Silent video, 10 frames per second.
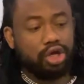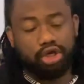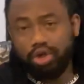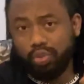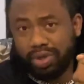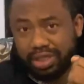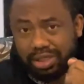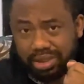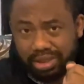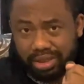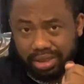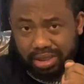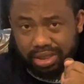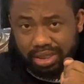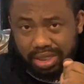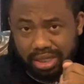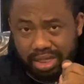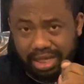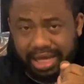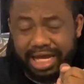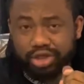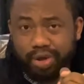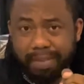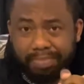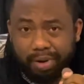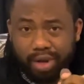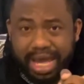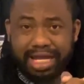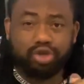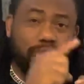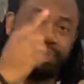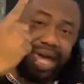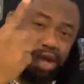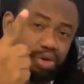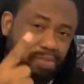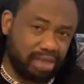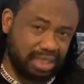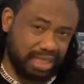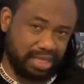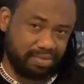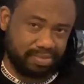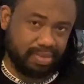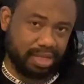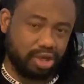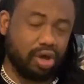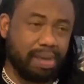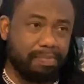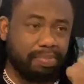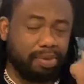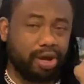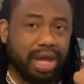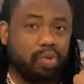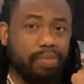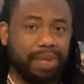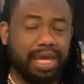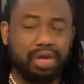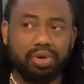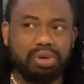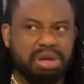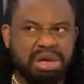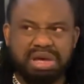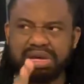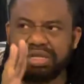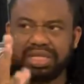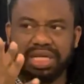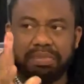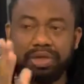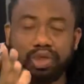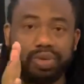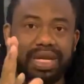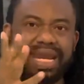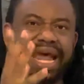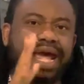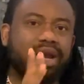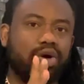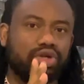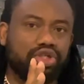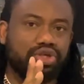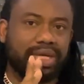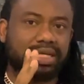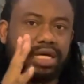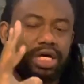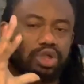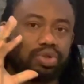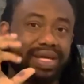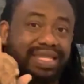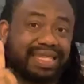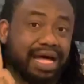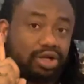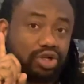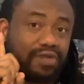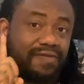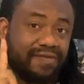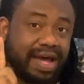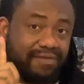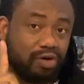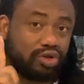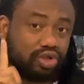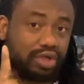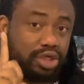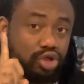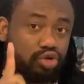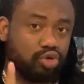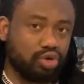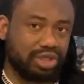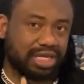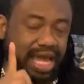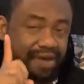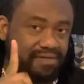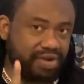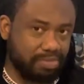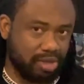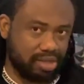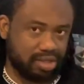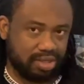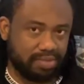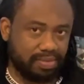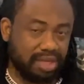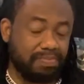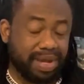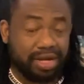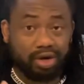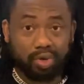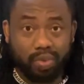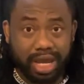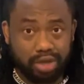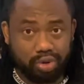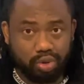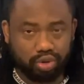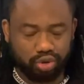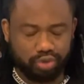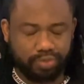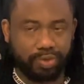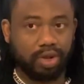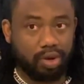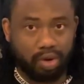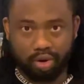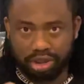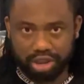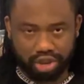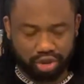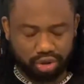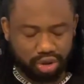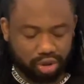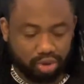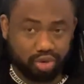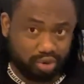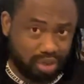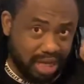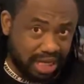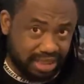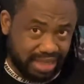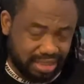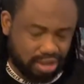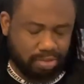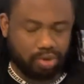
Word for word: you will get your employer to pay you monthly. Your employer will pay you, say, between 900 to 1,500 euros every month, depending on where you go to or the institution you go to. So that's number